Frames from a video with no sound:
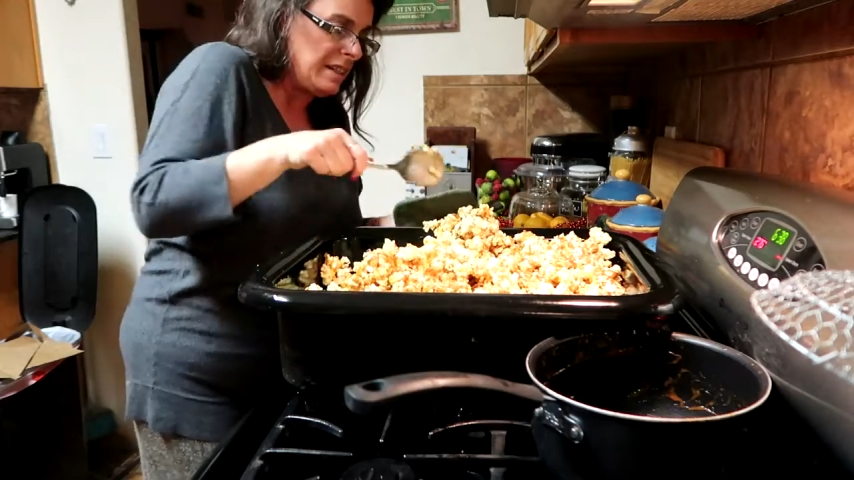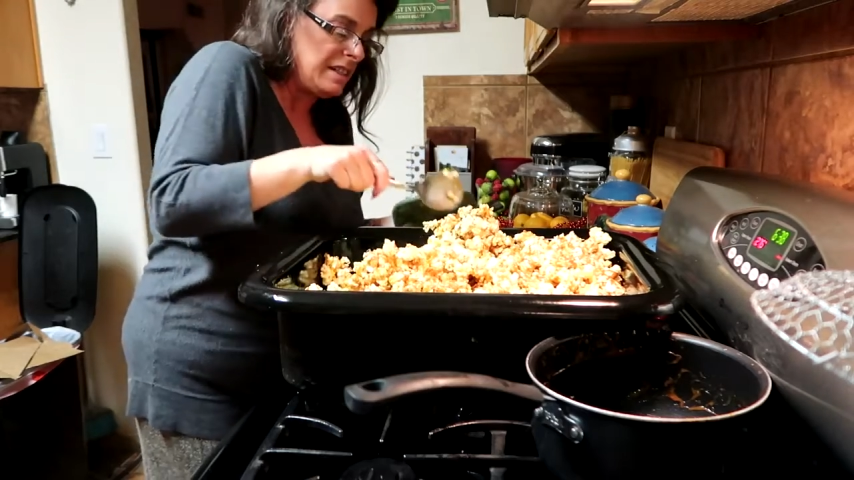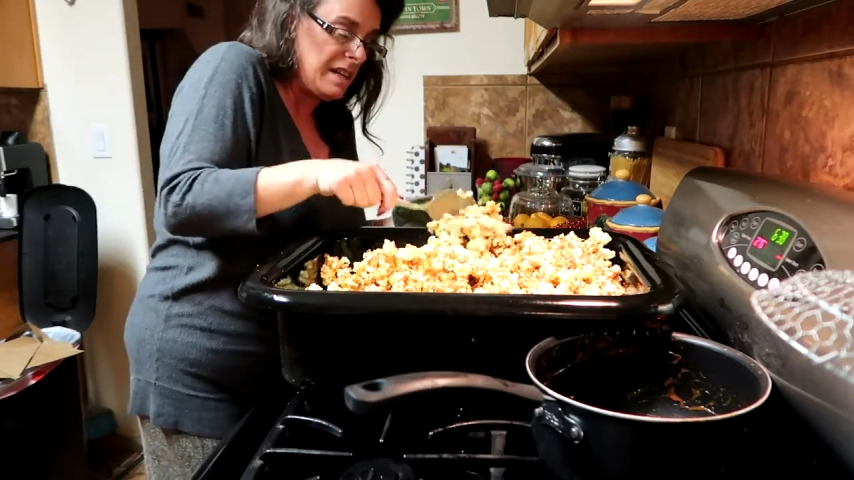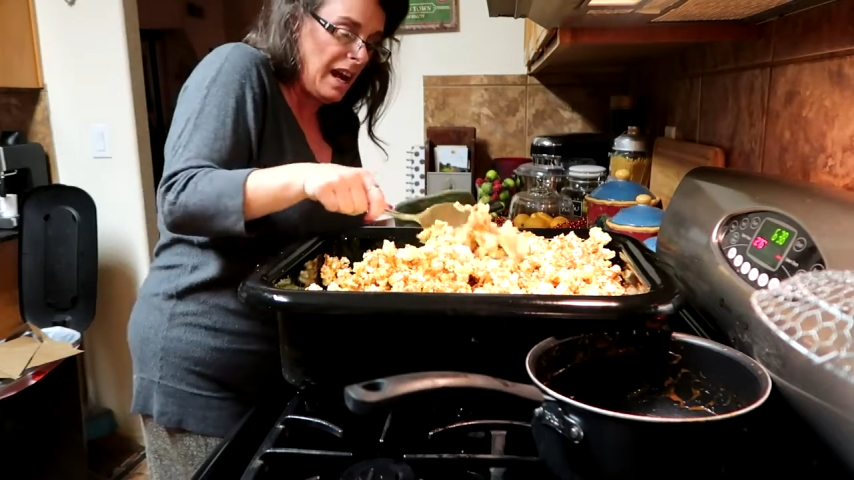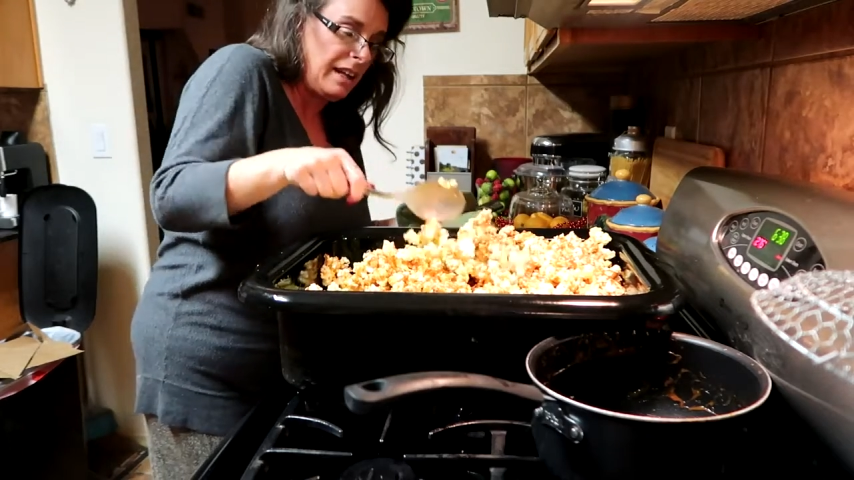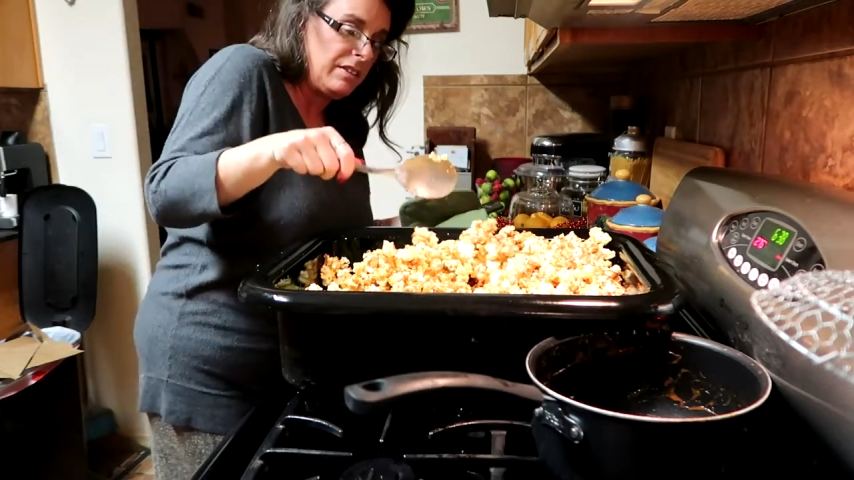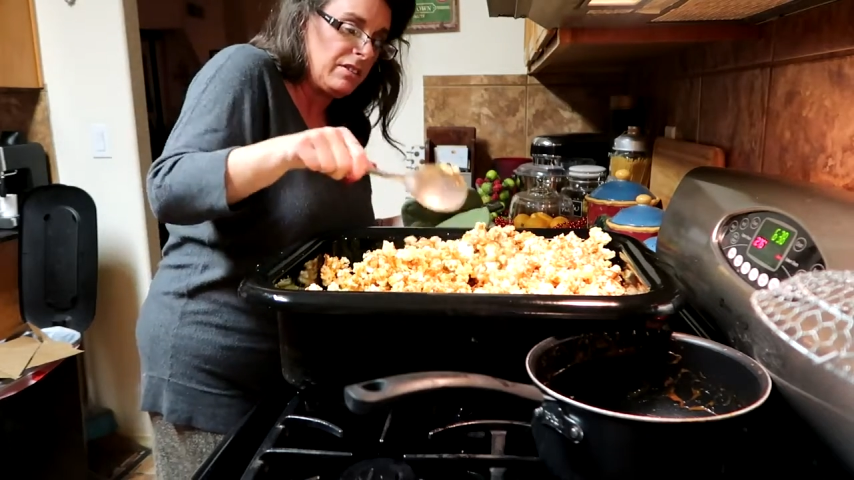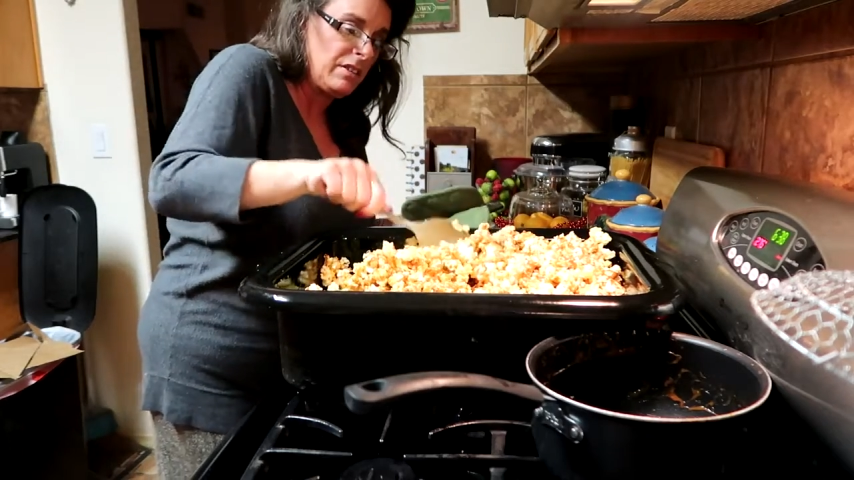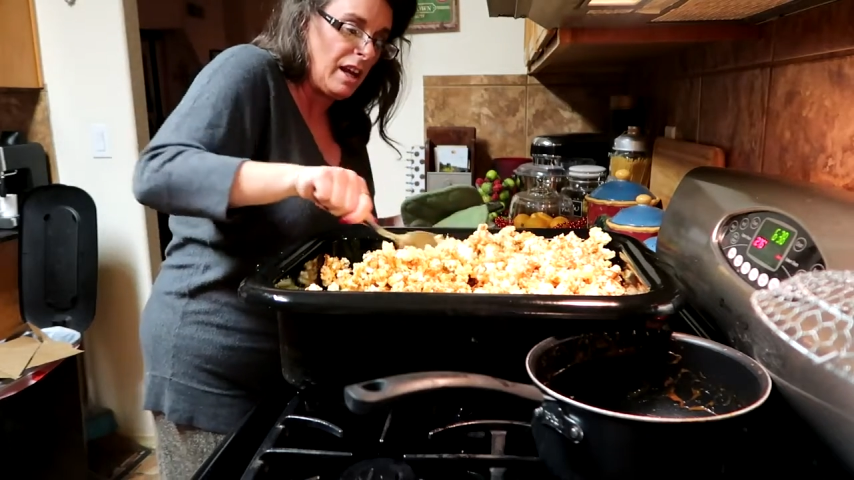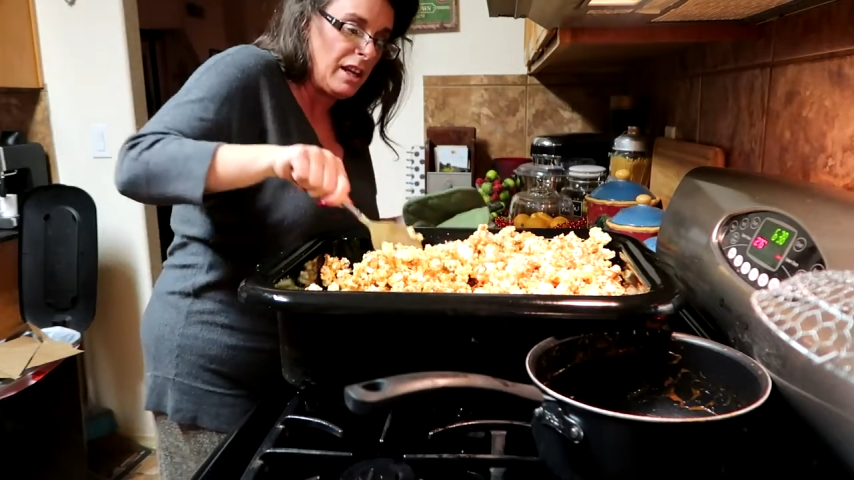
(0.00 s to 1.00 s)

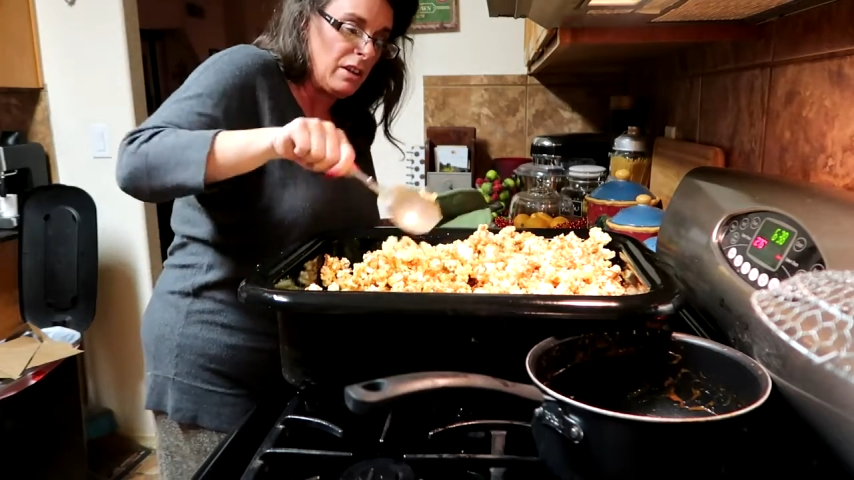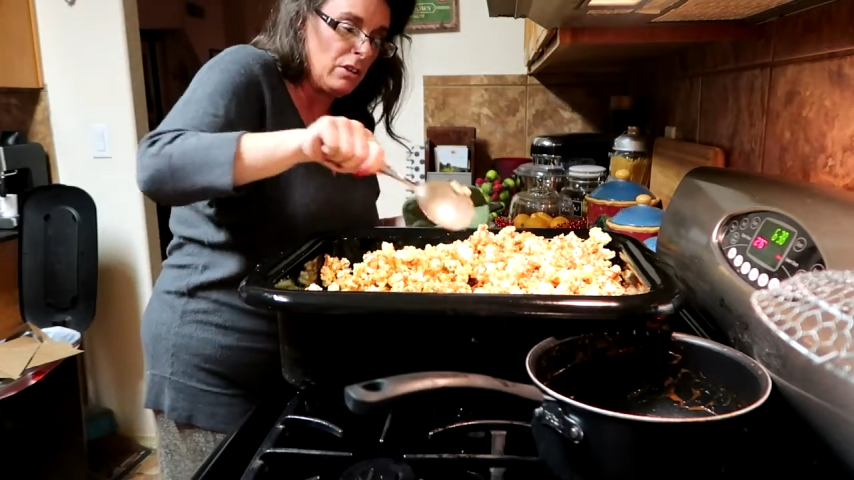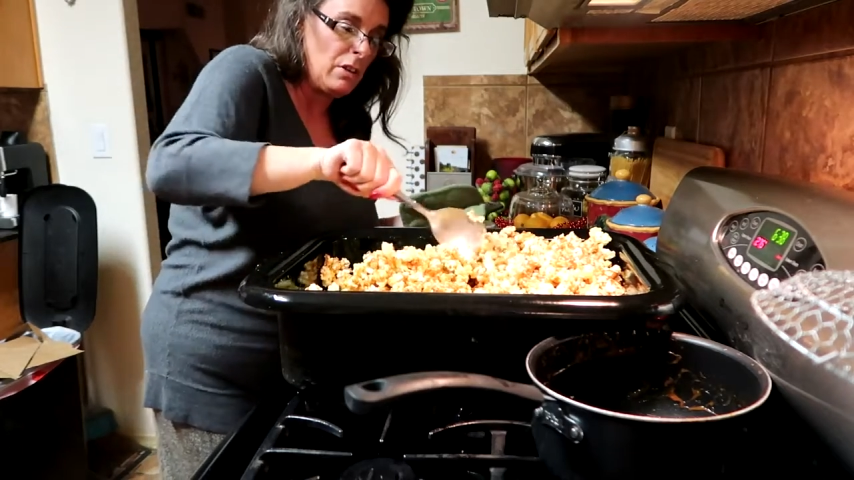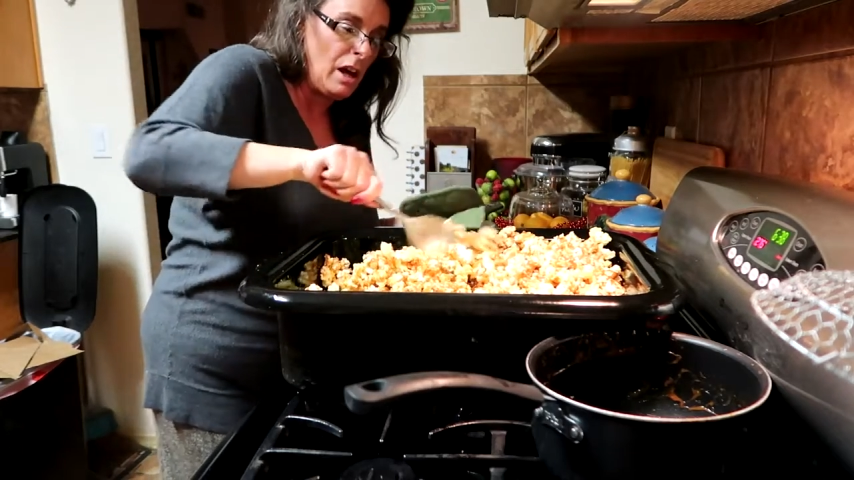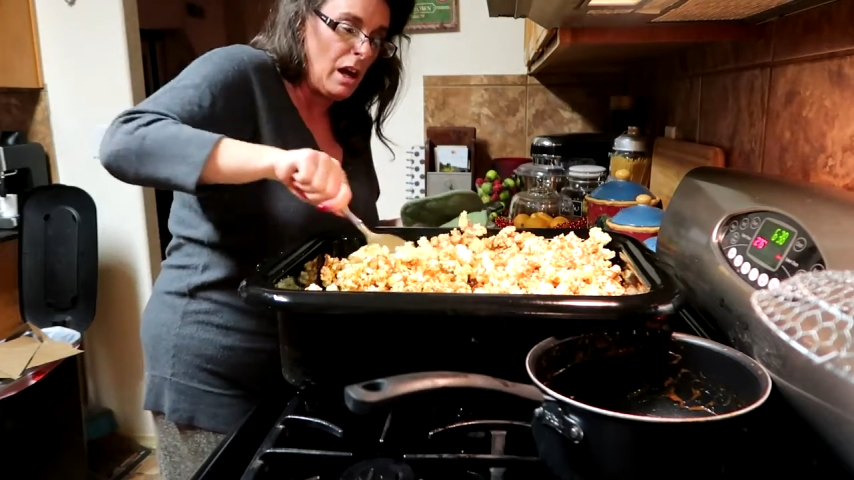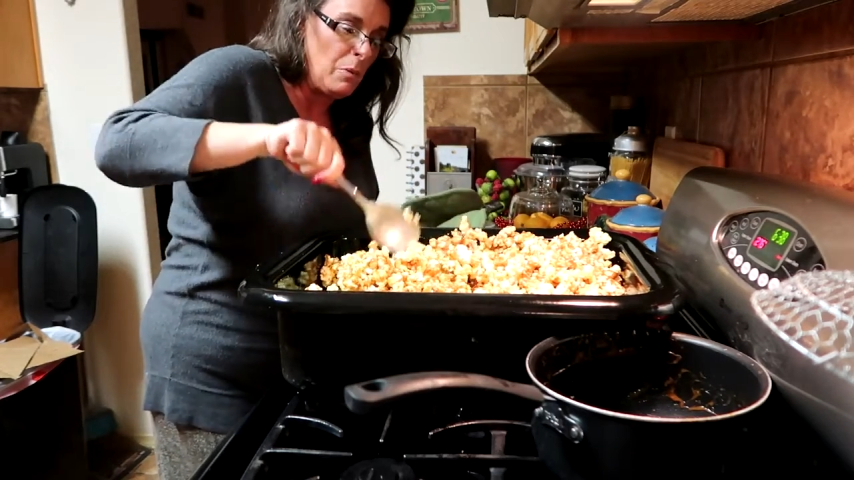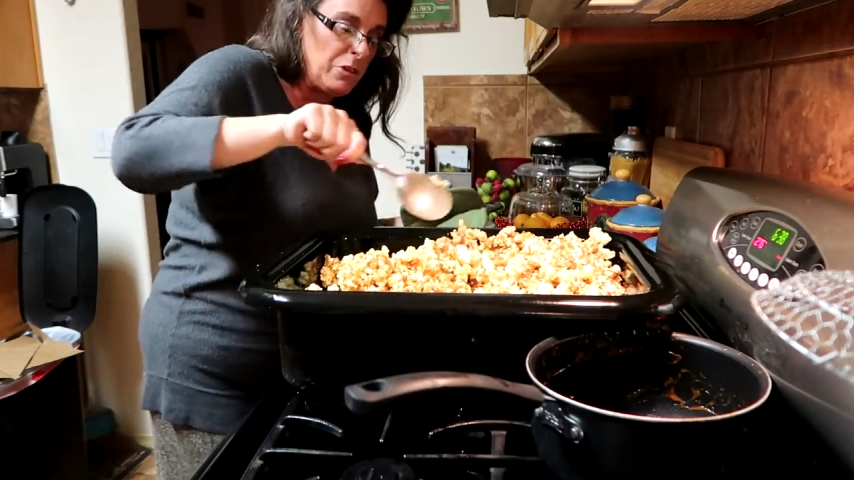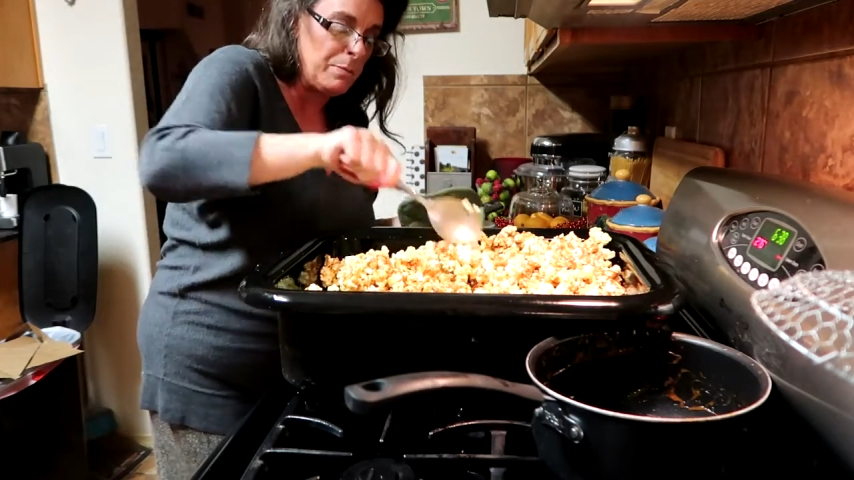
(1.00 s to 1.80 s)
nuts like um,